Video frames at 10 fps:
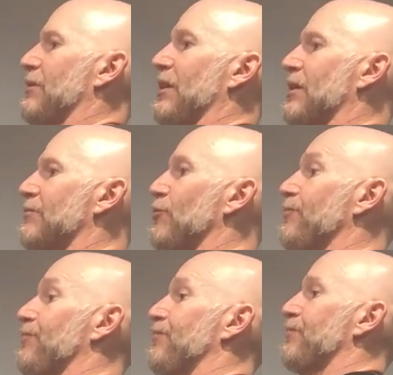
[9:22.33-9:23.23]

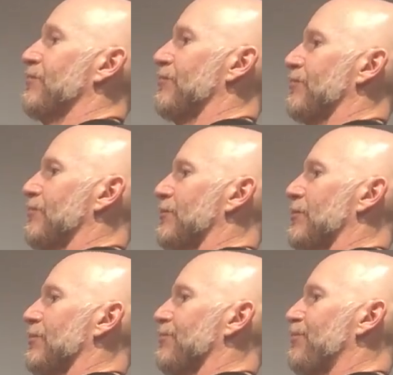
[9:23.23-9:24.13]
And
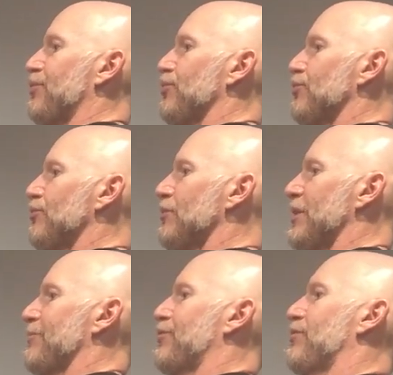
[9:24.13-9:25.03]
pull
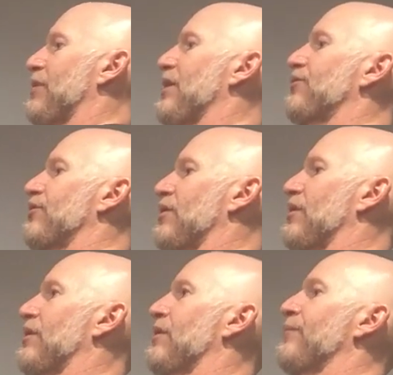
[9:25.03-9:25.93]
and press.
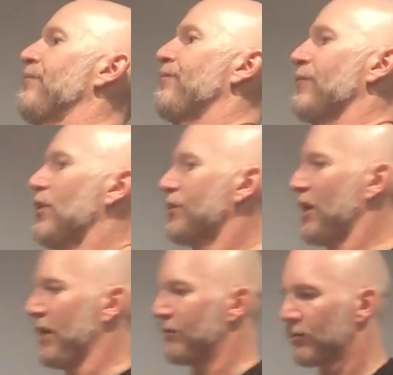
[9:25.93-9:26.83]

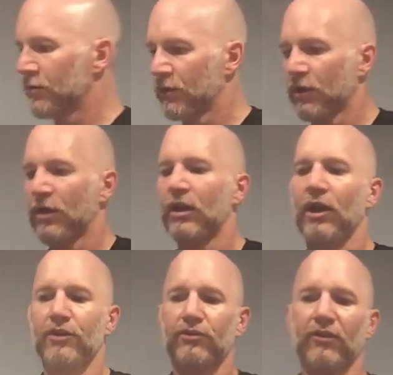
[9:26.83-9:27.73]
Okay,
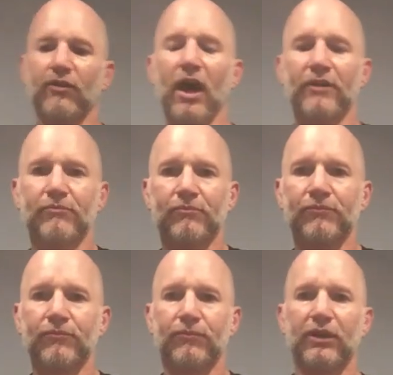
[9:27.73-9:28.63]
so I've gotten
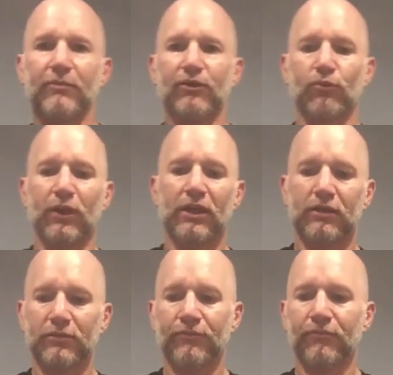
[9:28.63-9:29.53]
pretty much
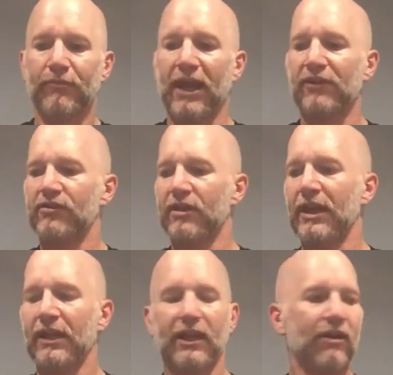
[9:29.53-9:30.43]
well past the
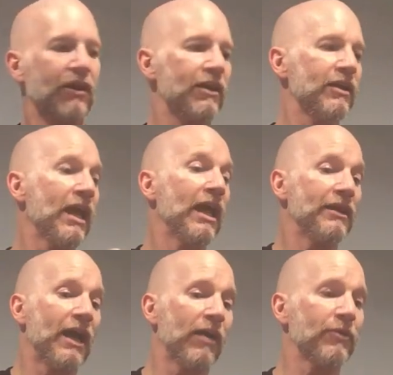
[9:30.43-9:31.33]
neck area.
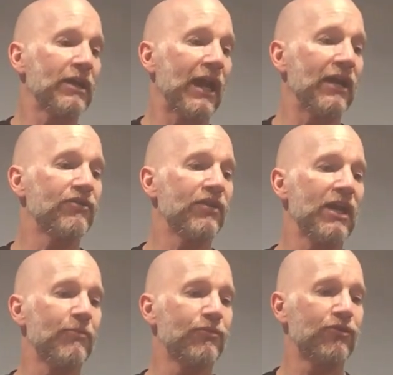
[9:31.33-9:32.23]
Now I'm going to add
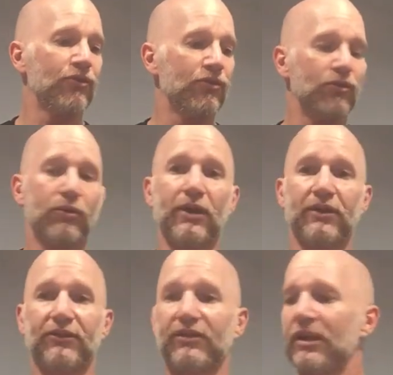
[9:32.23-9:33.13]
tape to
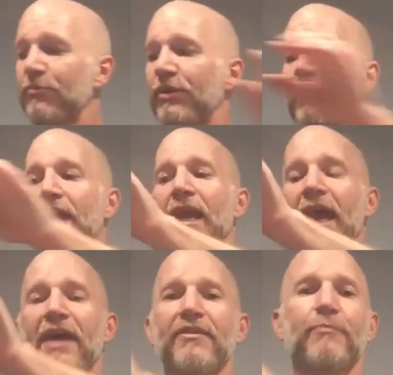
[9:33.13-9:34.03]
the tip
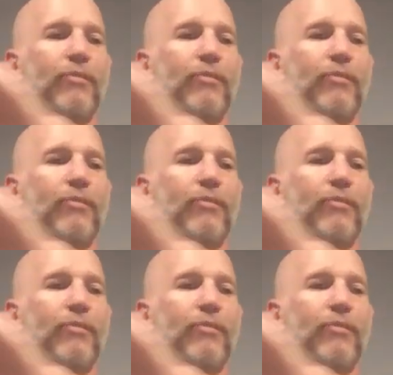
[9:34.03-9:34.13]
and the